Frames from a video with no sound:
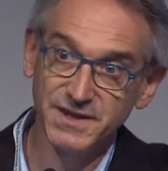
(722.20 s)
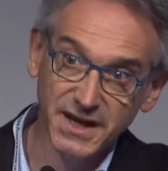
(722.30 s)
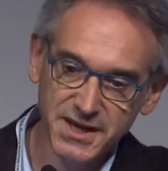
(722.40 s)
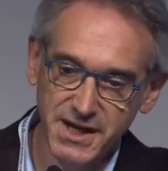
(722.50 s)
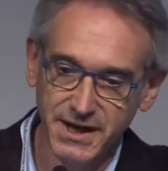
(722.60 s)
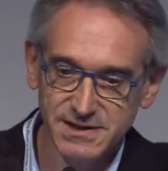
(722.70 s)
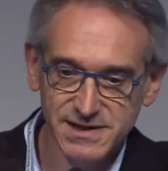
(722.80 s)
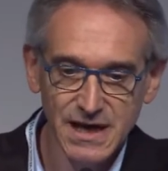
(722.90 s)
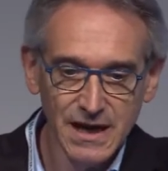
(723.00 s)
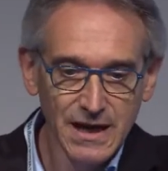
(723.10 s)
techniques.
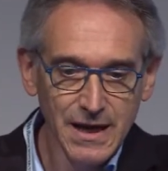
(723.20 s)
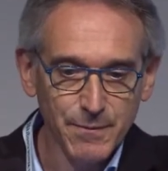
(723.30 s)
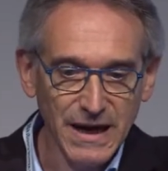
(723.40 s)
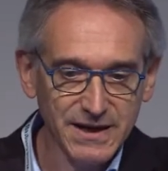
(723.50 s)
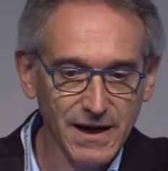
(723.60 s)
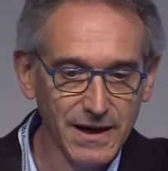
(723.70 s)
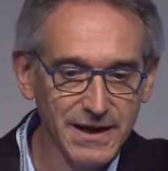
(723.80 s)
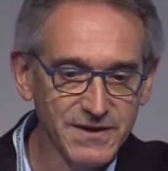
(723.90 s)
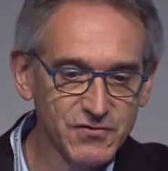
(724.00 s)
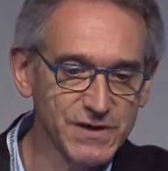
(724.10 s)
But
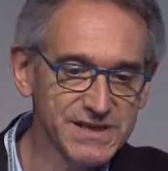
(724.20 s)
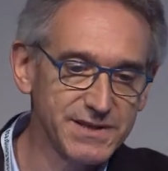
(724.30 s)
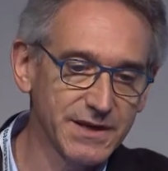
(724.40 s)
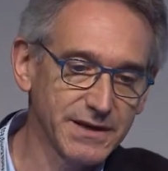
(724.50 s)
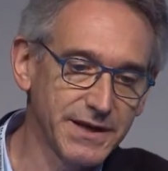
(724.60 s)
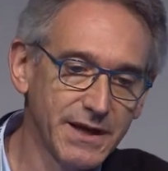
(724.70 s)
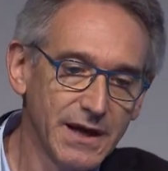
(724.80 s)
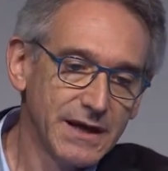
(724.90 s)
interestingly,